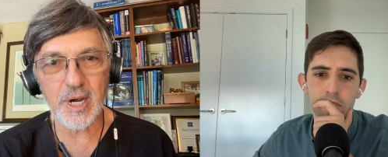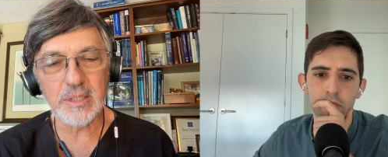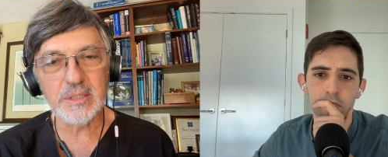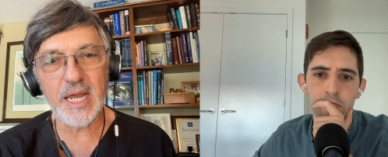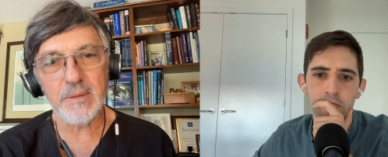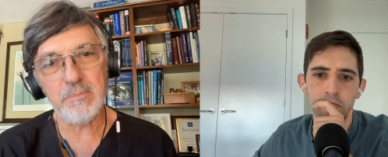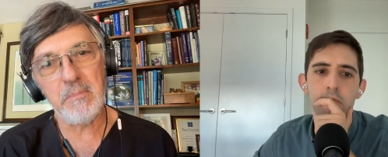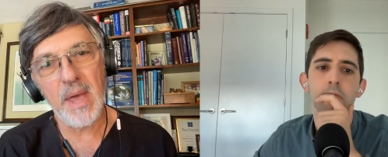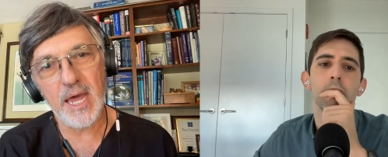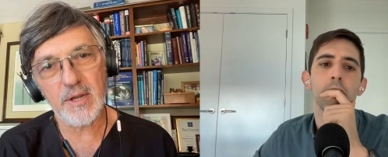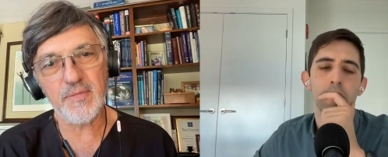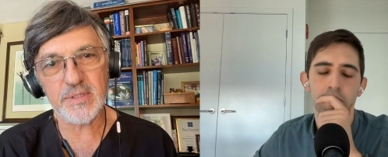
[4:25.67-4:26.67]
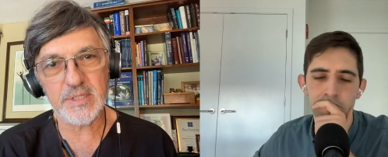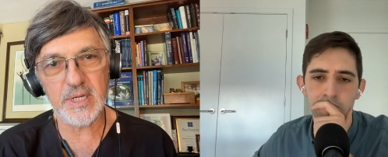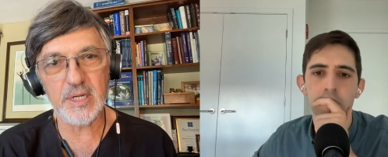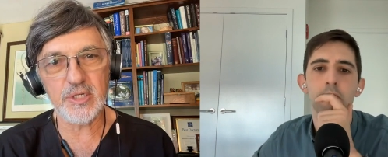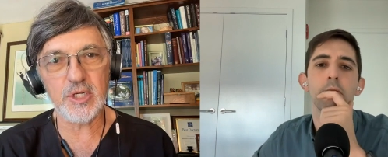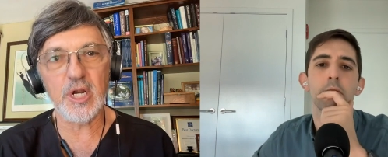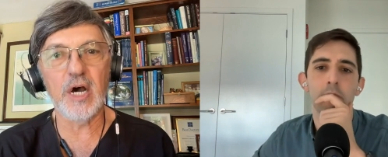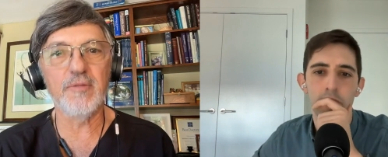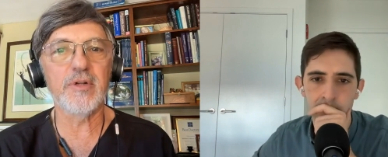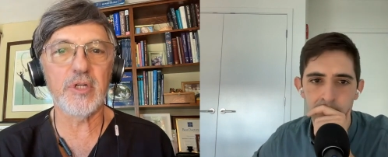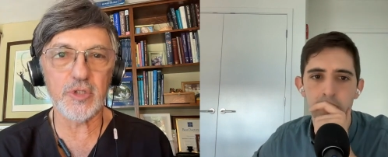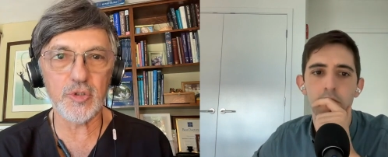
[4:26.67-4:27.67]
Speaker 1: a late manifestation
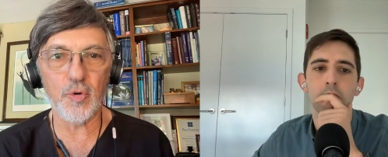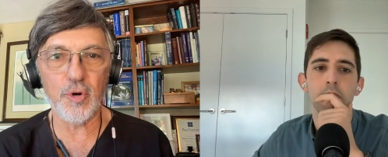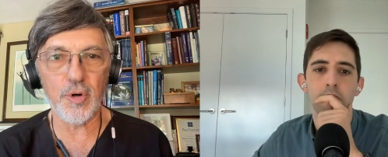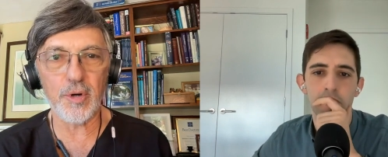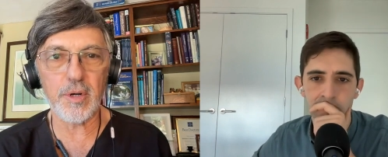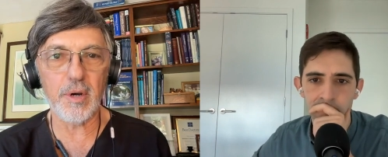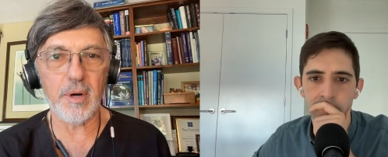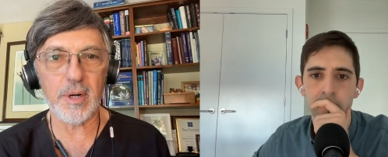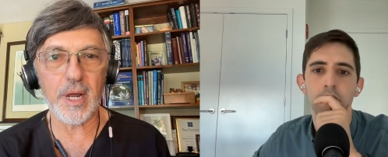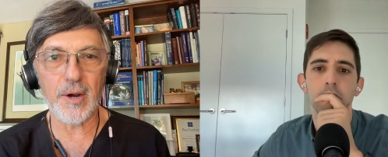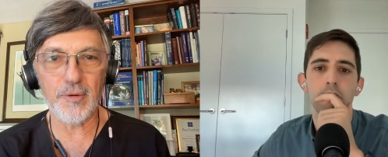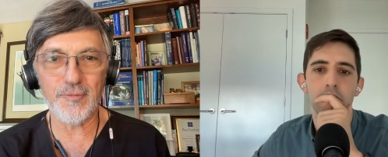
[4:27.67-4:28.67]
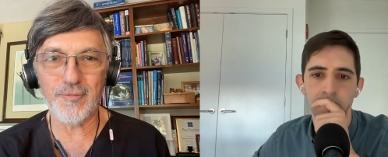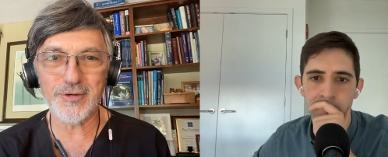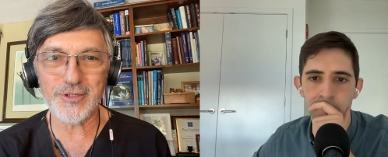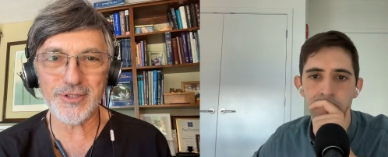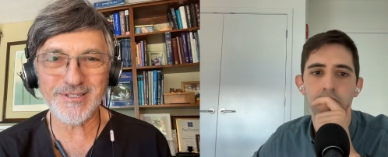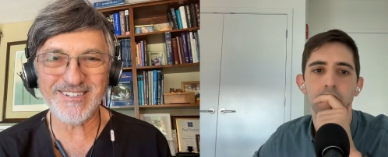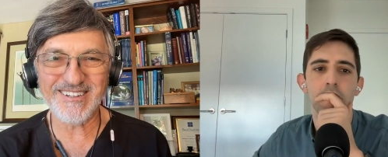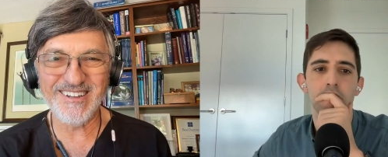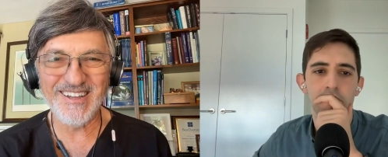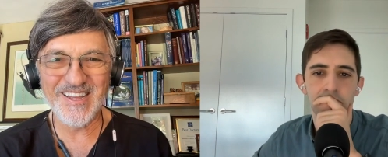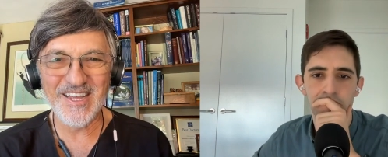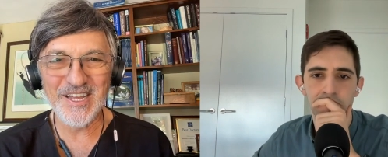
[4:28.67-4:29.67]
of a disorder called iron deficiency.
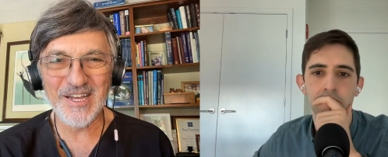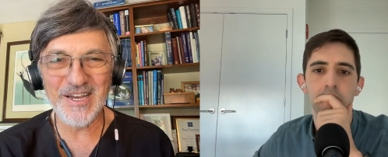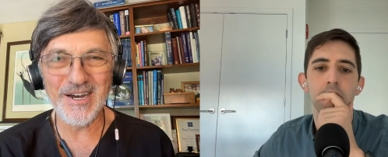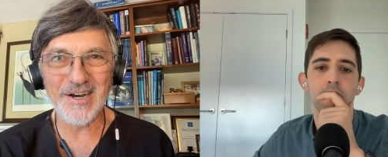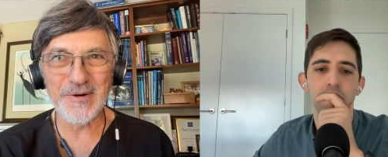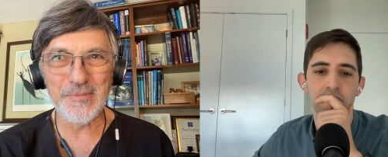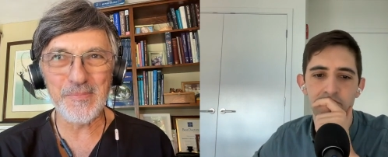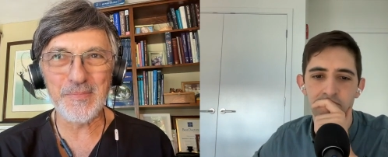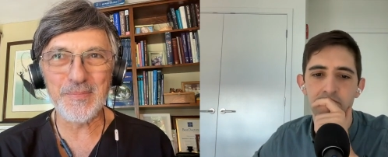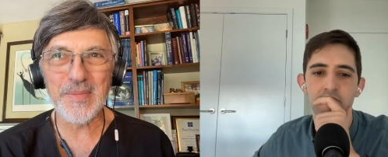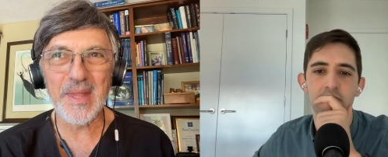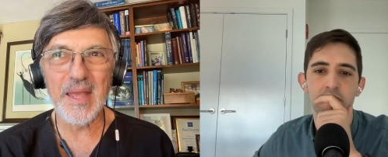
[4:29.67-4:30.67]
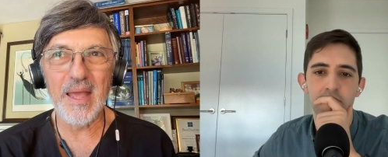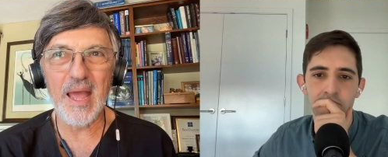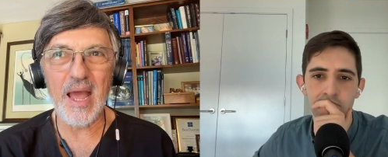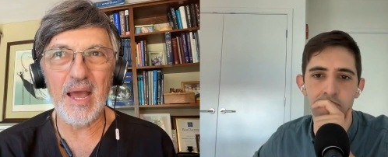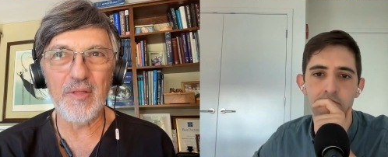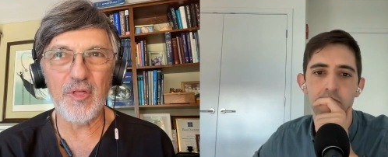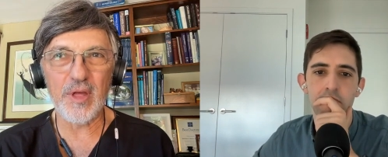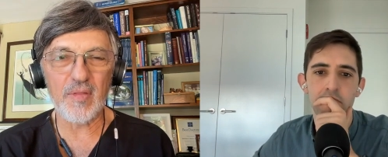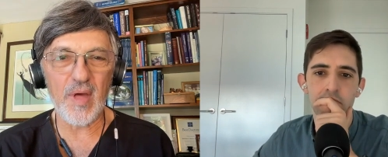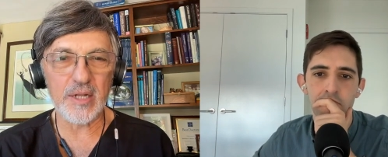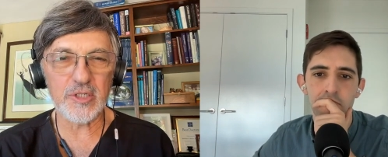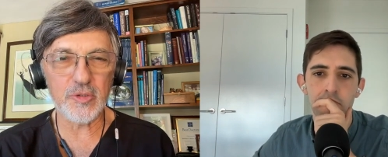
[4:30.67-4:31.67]
Um, I think
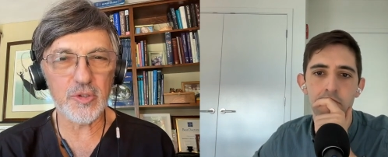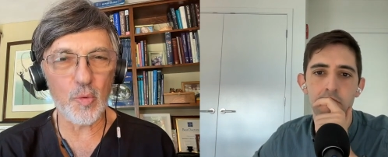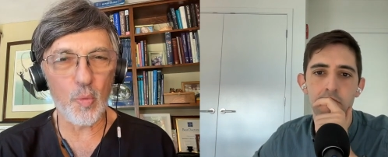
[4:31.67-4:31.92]
that's the